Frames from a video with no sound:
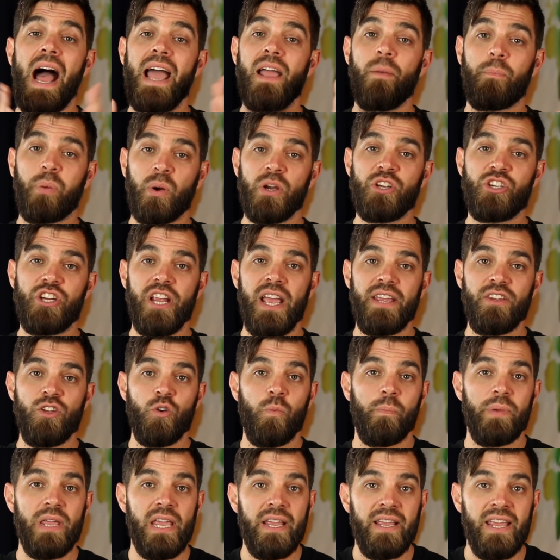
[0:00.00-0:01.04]
I appreciate
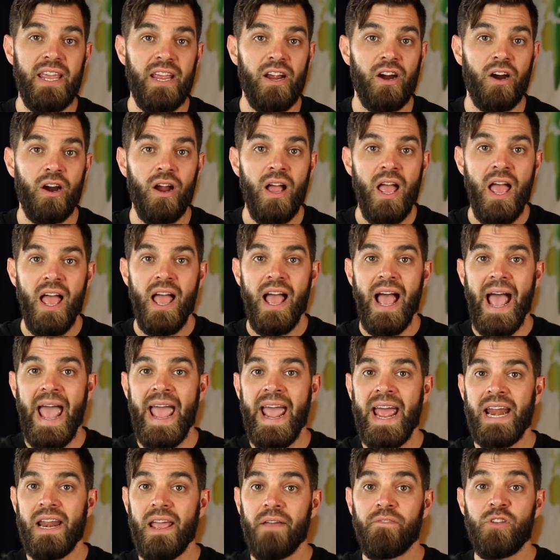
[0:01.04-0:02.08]
you being here.
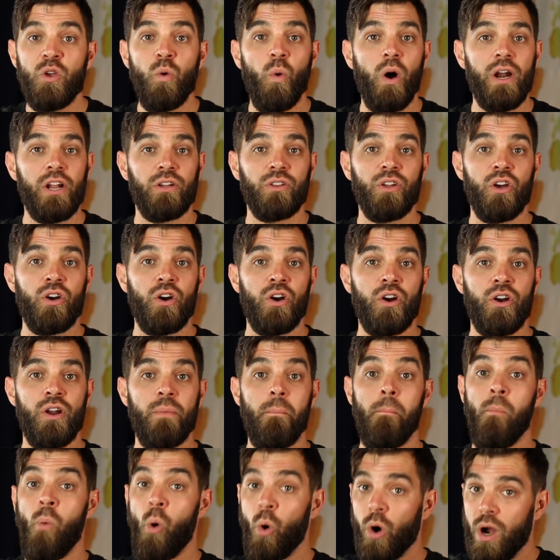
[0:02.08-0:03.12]
And if you wanna
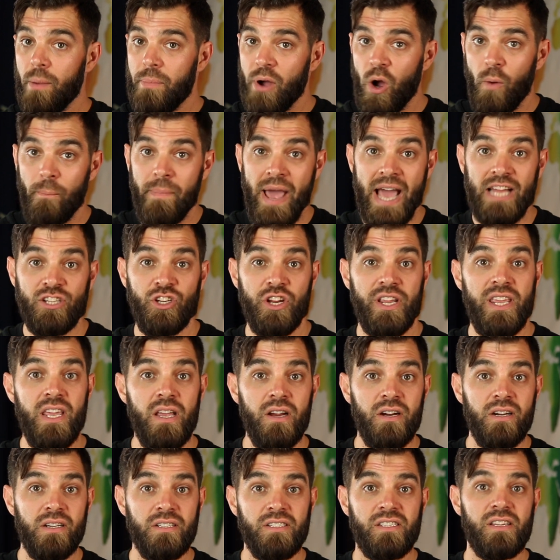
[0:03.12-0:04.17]
learn more about Magic
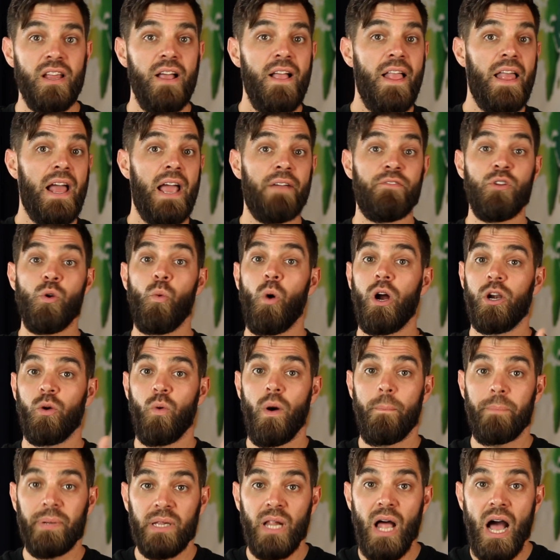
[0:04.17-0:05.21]
Ears, if you want
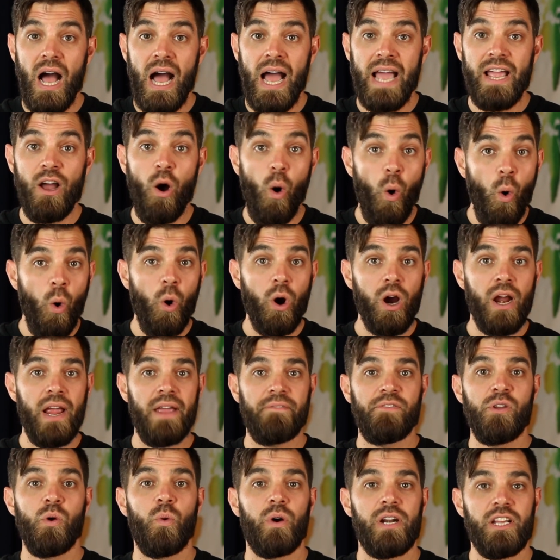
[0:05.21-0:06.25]
to apply, or
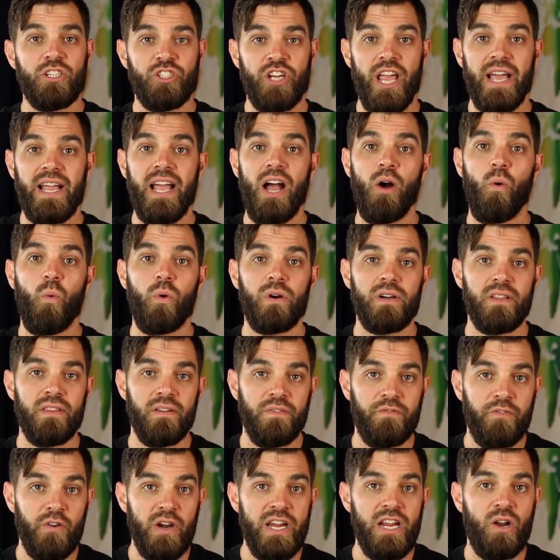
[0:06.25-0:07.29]
if you want to check out one of
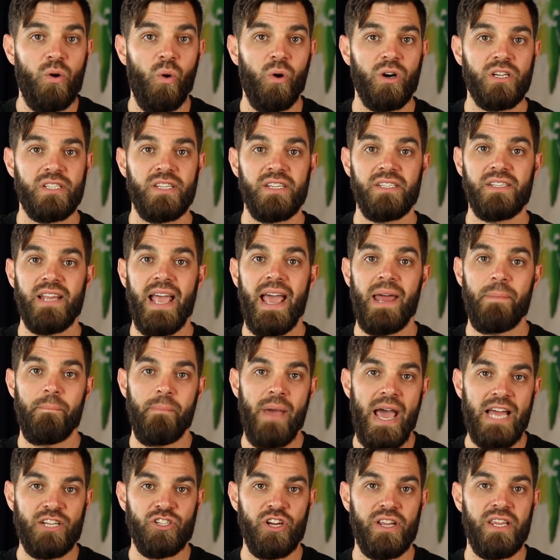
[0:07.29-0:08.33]
the free courses at
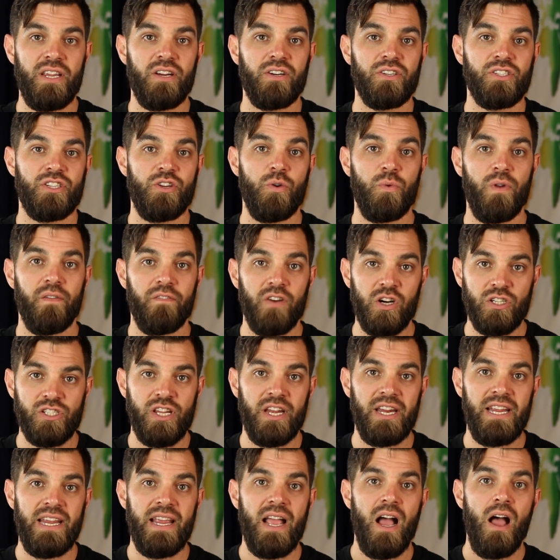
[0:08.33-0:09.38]
Magic Ears
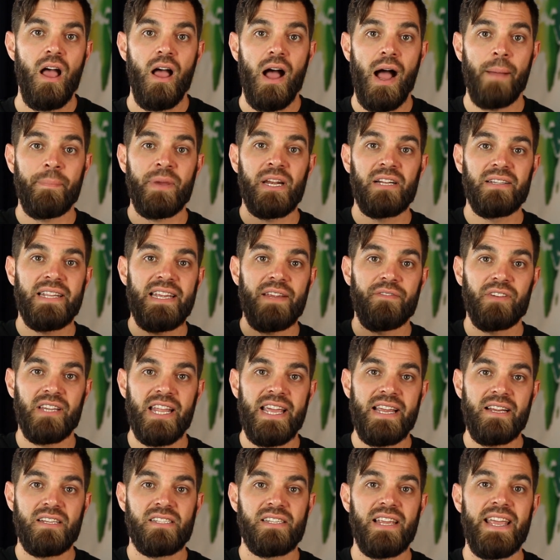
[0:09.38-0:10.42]
University, I'm going to leave
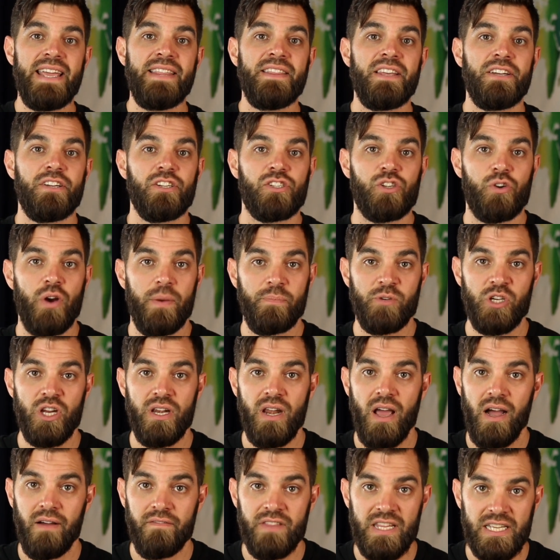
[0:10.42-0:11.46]
links in the
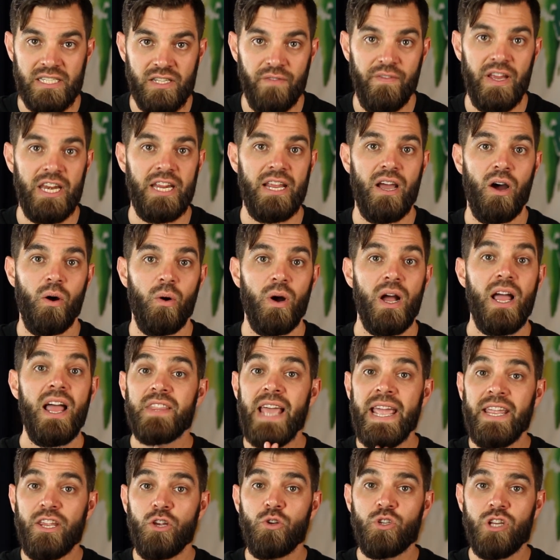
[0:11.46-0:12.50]
description of this video.
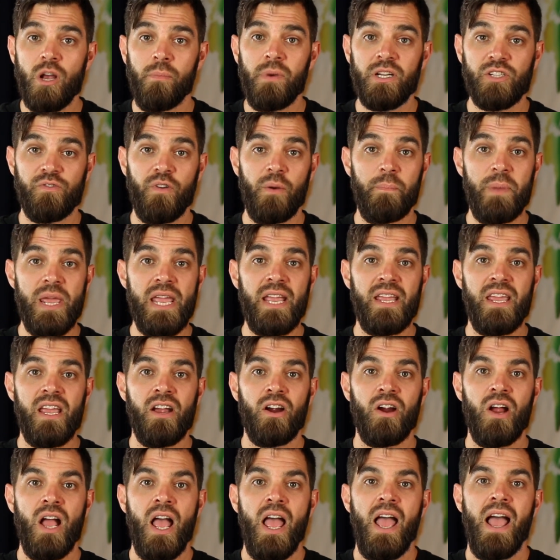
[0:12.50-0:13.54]
Thank you so much for being
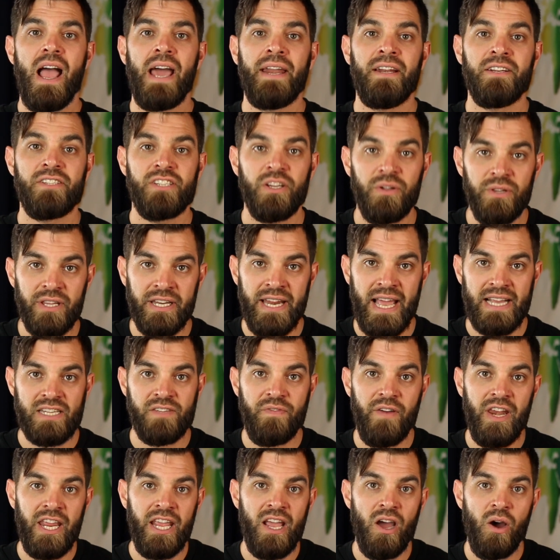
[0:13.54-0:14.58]
here, and until the
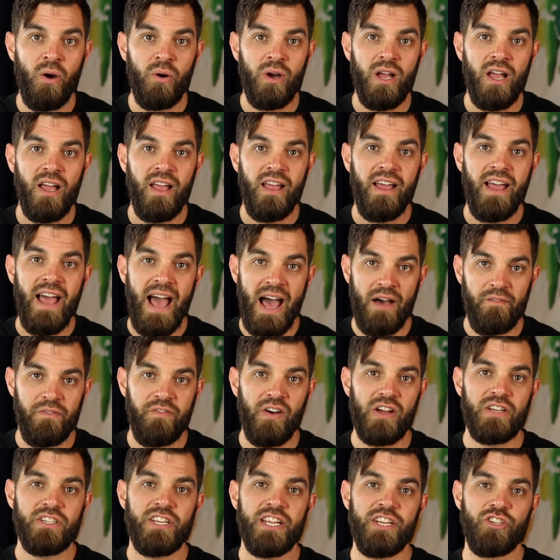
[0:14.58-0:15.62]
next video, have
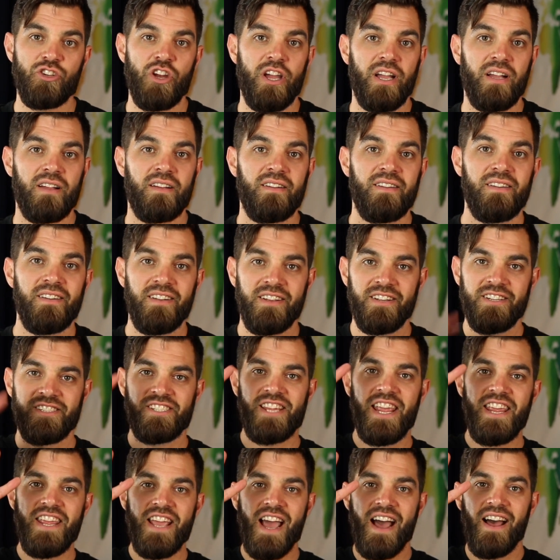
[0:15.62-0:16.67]
fun teaching.
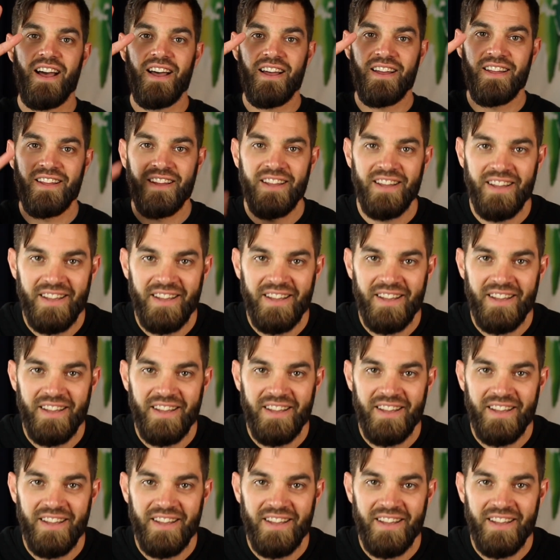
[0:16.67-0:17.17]
See ya!